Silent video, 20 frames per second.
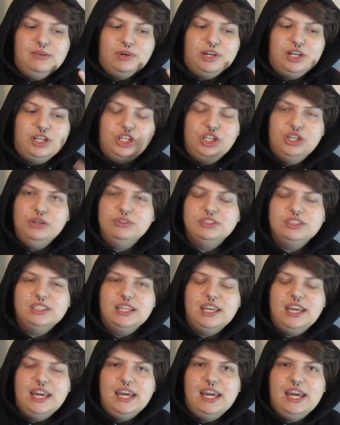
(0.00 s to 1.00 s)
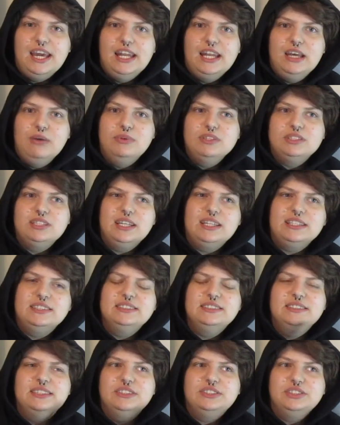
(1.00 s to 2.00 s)
weren't using it, and it was like a
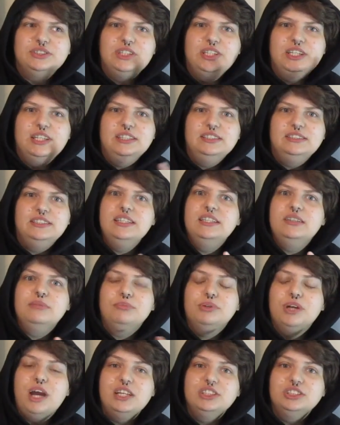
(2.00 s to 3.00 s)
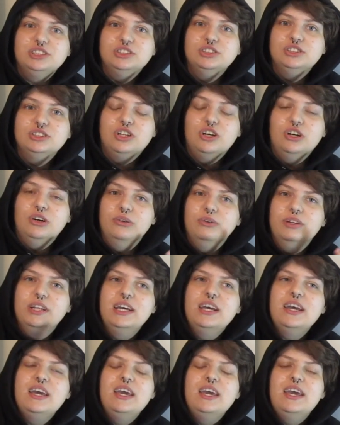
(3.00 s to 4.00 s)
sensory decompression zone,
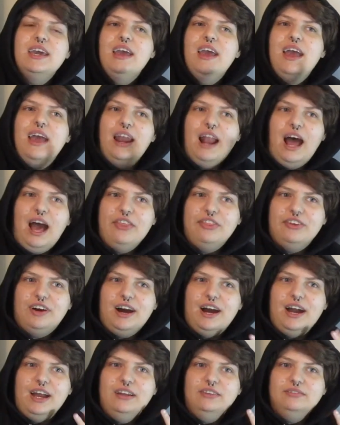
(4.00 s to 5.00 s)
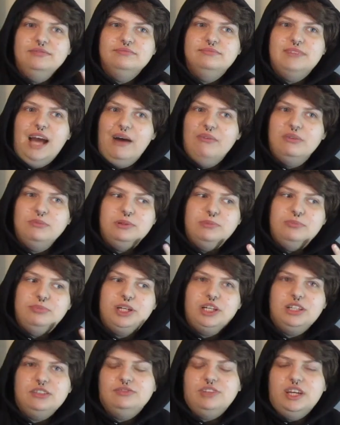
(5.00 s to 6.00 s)
and I thought that would be
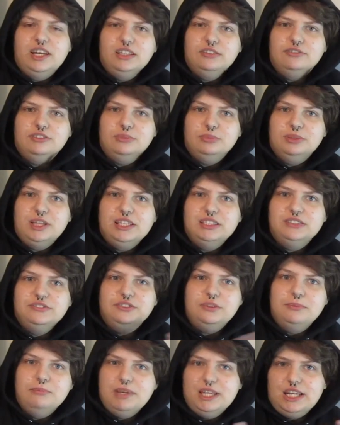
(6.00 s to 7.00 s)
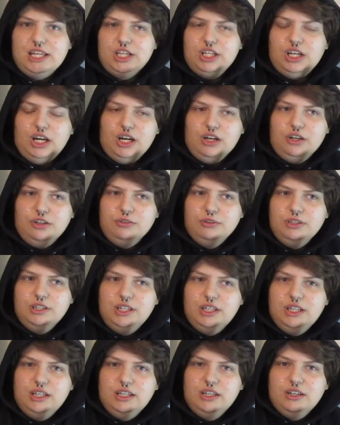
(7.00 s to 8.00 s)
perfect for a place for me to go
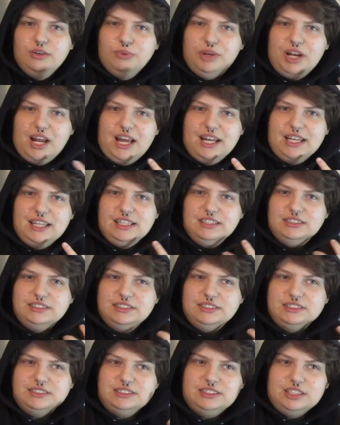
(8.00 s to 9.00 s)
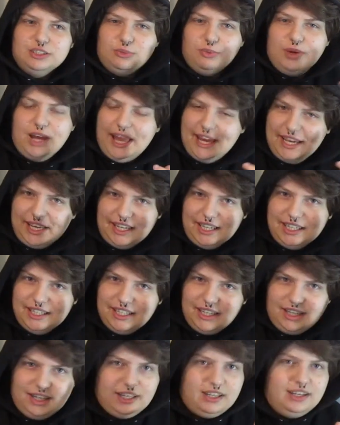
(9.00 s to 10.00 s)
when I need to just get away,
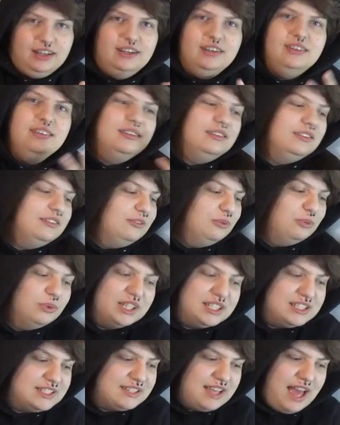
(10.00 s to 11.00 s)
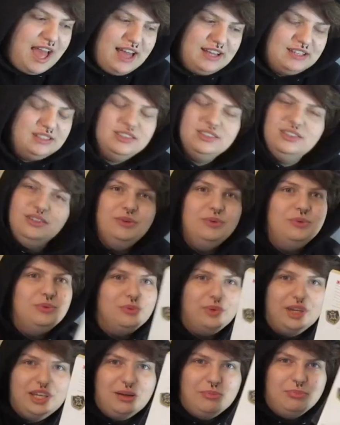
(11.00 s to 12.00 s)
reset,
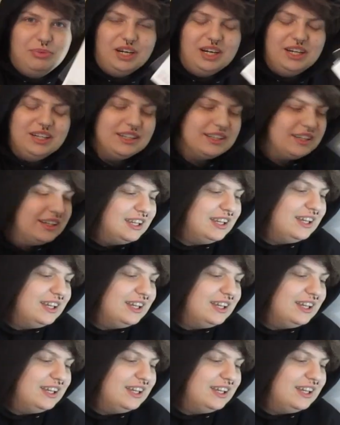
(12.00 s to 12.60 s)
read a book.